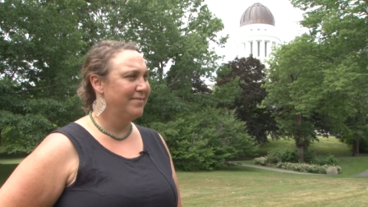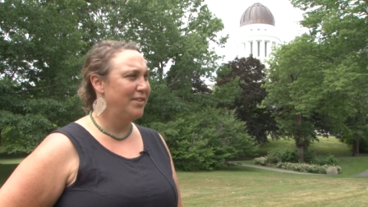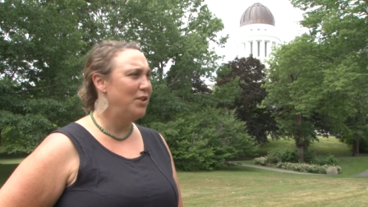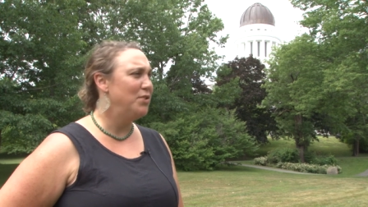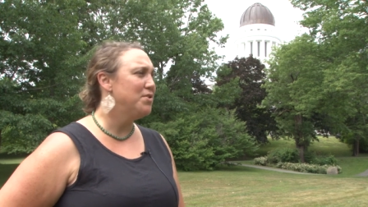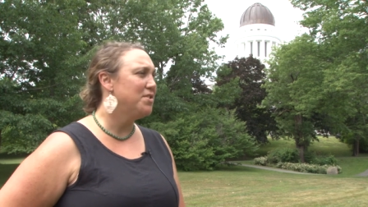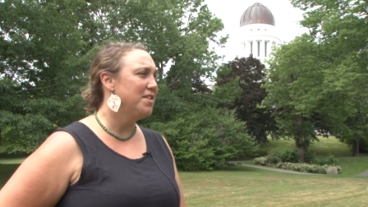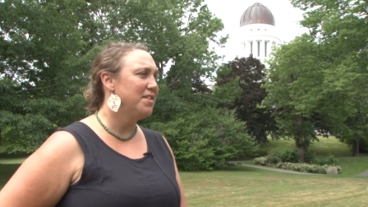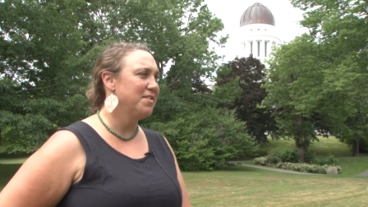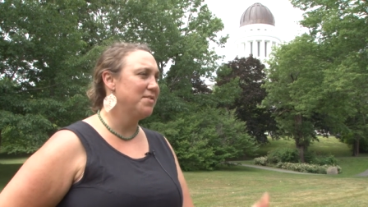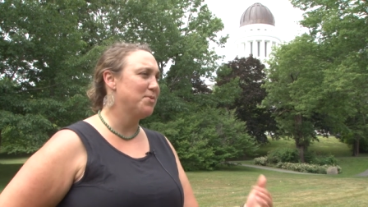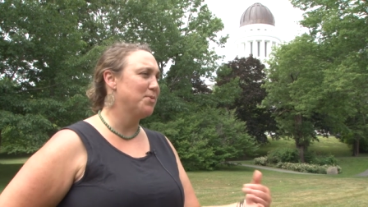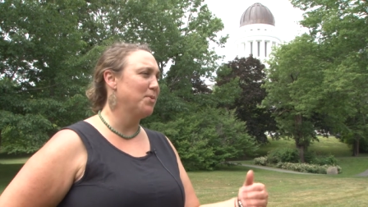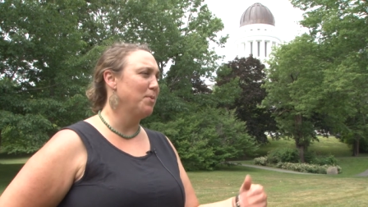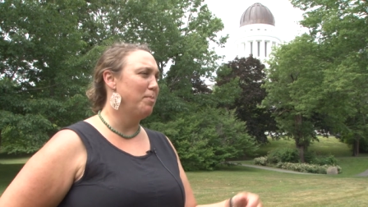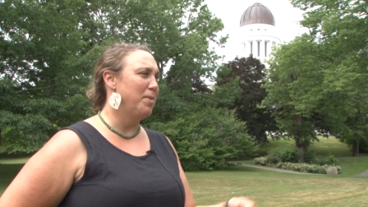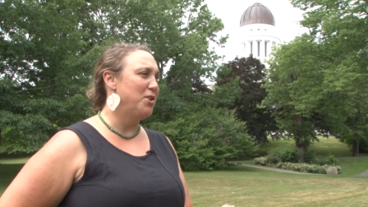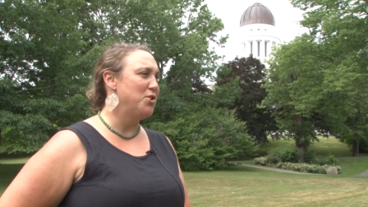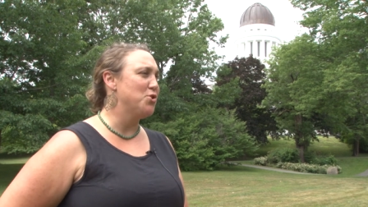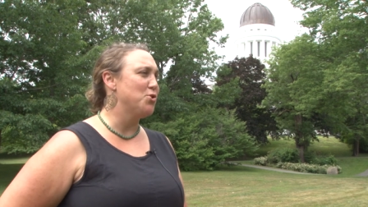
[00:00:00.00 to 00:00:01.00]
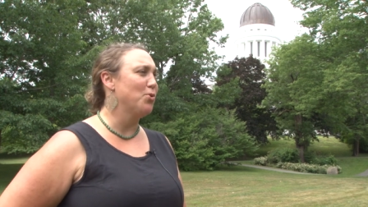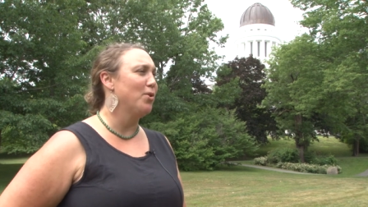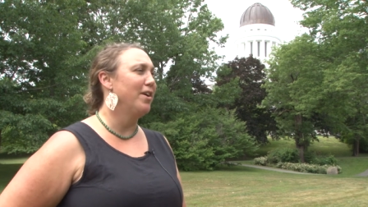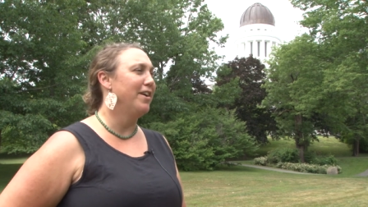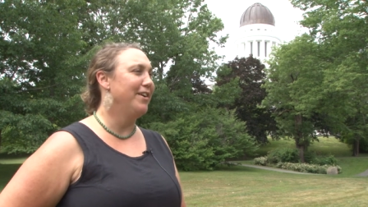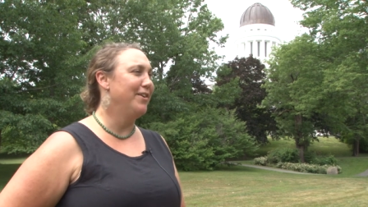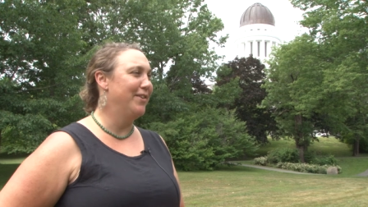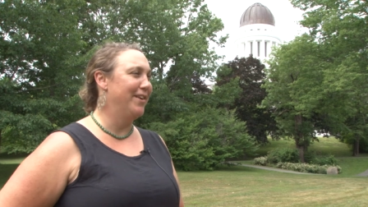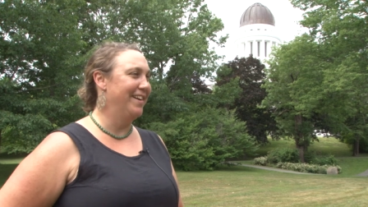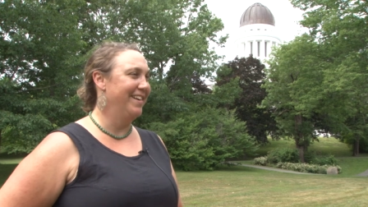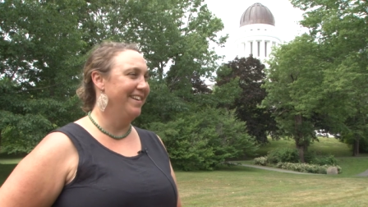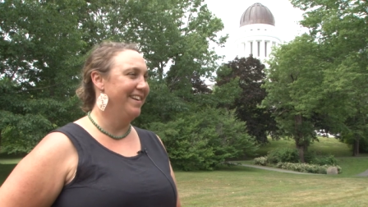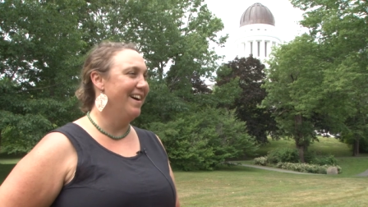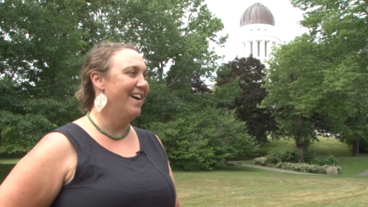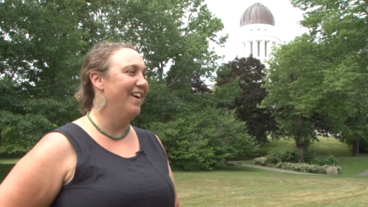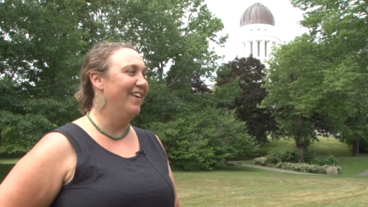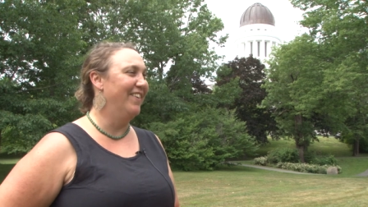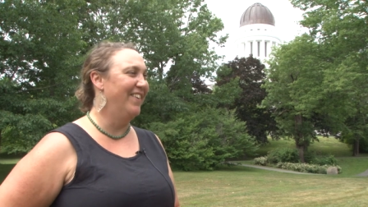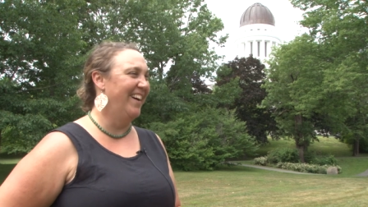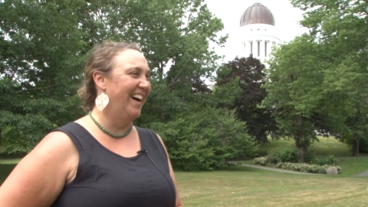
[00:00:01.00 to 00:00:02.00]
you said this was going to be short. You didn't
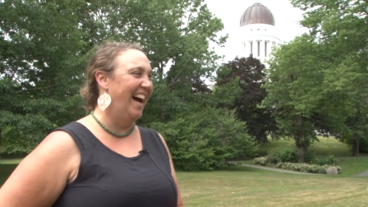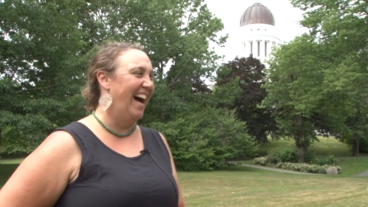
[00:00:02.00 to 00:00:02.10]
know.